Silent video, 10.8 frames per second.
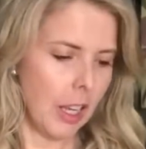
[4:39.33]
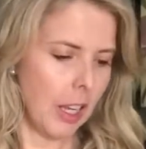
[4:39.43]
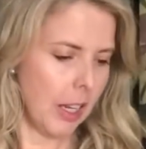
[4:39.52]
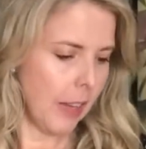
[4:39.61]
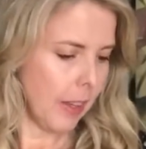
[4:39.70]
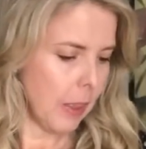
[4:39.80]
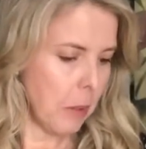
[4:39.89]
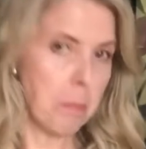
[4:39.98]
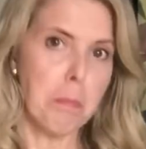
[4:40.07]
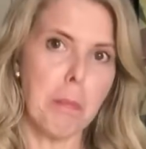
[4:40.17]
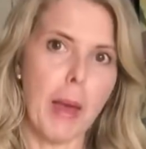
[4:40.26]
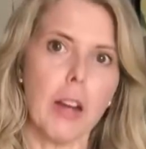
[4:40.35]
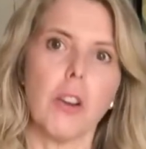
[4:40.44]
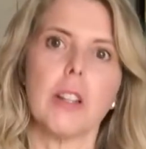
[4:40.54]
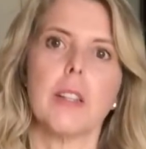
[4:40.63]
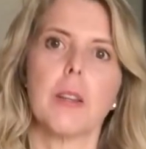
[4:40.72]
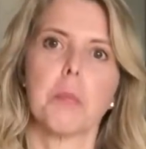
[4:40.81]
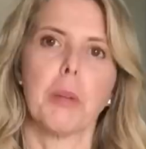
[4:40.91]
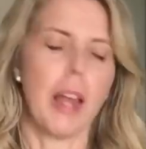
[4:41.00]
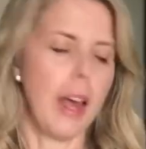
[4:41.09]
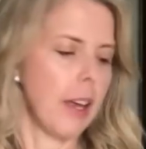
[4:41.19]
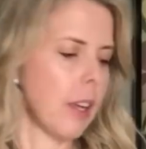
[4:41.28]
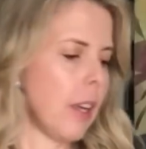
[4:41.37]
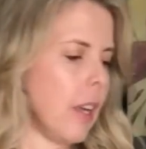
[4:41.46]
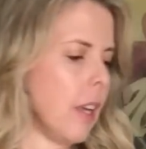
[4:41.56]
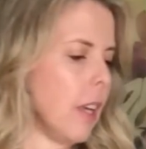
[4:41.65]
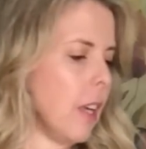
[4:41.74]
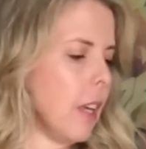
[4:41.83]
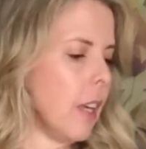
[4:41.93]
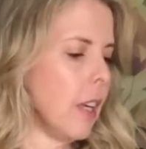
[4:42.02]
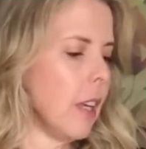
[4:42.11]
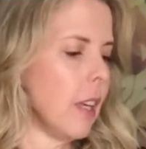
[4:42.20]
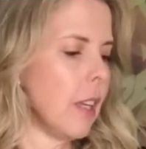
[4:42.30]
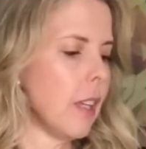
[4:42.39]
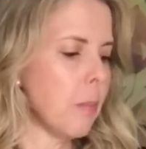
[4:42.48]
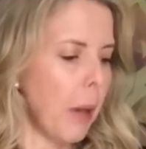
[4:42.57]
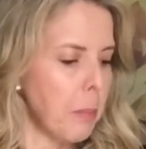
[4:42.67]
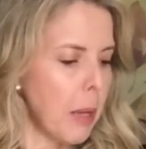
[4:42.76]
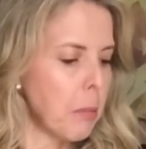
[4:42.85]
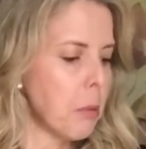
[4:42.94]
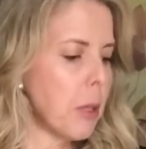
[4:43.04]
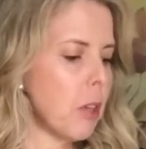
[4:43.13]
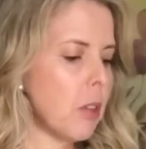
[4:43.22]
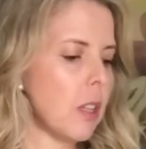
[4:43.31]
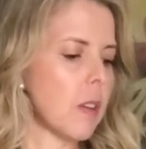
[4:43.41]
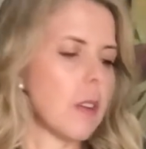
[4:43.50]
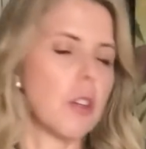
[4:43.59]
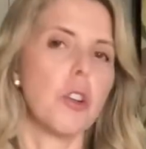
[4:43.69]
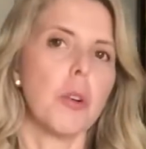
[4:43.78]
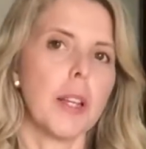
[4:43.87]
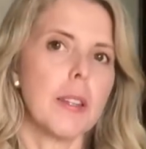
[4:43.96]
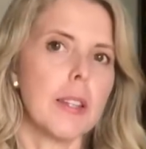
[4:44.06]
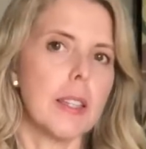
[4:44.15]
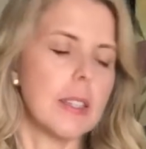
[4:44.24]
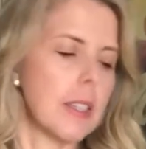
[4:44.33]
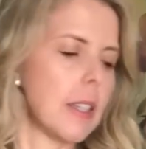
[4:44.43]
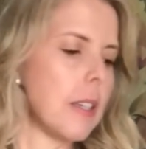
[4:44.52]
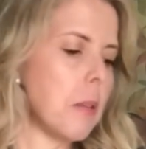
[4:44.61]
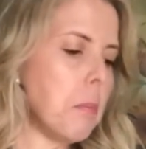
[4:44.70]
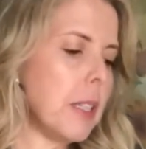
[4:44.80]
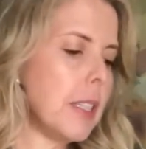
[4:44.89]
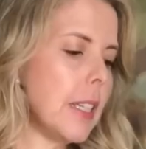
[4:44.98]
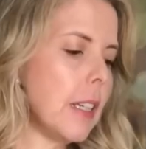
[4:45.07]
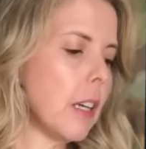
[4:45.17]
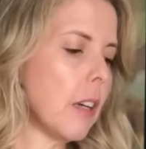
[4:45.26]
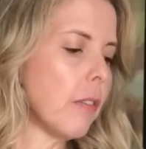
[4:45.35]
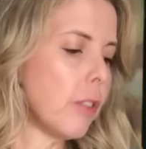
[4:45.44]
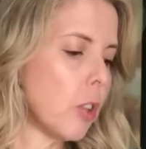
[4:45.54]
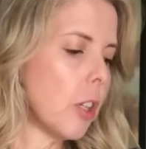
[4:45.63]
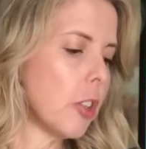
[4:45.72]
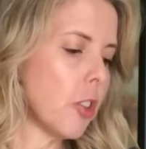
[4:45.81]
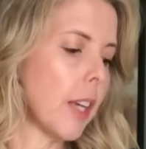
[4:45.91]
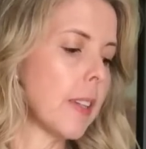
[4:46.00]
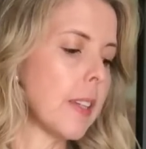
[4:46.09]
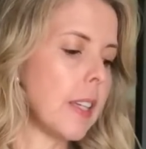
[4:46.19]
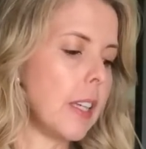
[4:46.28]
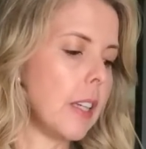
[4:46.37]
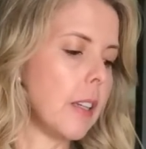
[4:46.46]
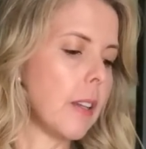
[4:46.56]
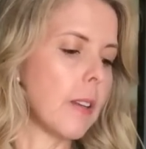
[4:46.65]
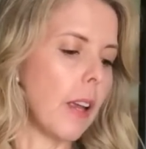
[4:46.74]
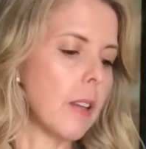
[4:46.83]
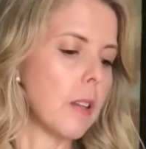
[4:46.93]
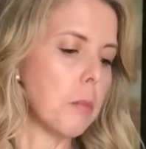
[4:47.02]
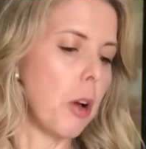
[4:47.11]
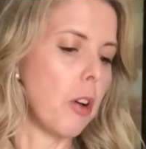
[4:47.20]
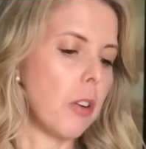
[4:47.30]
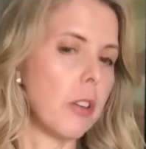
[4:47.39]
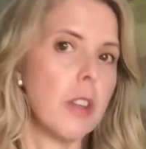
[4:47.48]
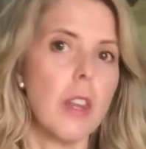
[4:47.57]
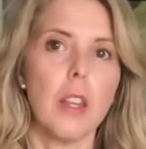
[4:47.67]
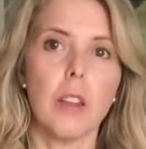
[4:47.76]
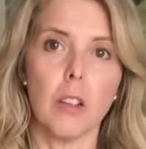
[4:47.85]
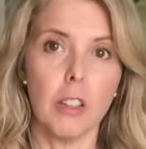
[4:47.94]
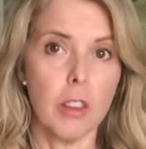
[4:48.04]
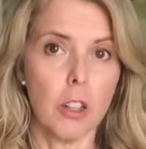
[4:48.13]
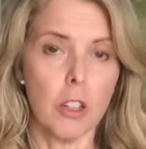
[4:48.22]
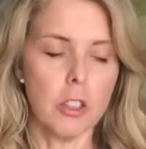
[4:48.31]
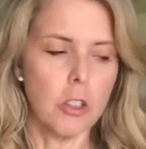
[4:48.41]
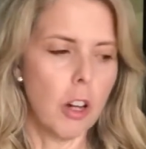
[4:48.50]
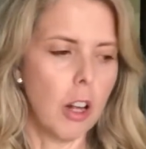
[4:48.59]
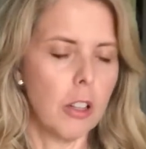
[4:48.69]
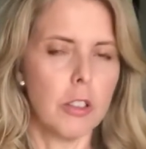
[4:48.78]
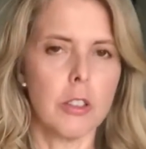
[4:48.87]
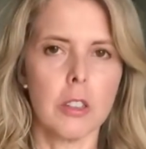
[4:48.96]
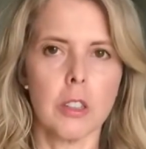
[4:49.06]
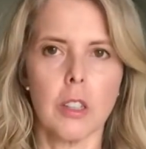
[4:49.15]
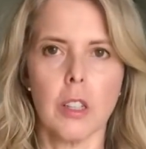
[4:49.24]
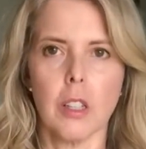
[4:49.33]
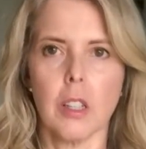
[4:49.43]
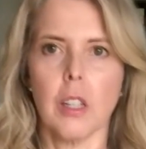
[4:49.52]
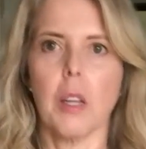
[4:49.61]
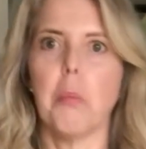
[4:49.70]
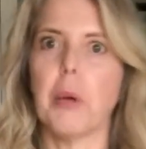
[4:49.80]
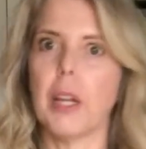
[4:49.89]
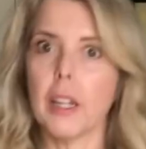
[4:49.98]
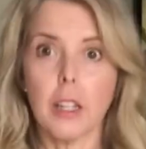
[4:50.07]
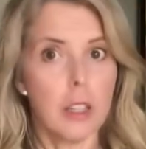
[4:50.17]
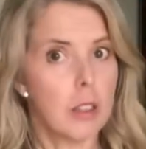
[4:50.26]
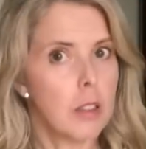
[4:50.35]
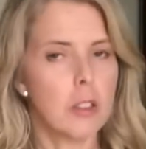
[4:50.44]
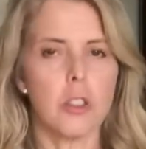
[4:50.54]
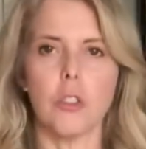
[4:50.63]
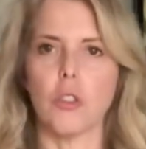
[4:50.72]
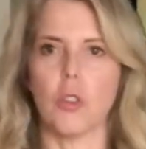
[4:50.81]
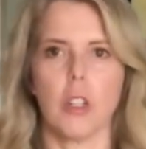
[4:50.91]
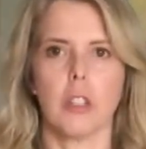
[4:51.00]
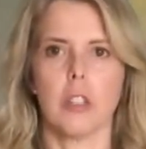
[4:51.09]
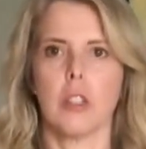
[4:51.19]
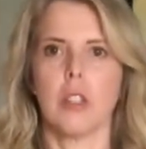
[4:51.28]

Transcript: and I think the background is black. It's by Papermoon. It's the Crescent Medina floral dress in size small. It's only $32, but it is too short.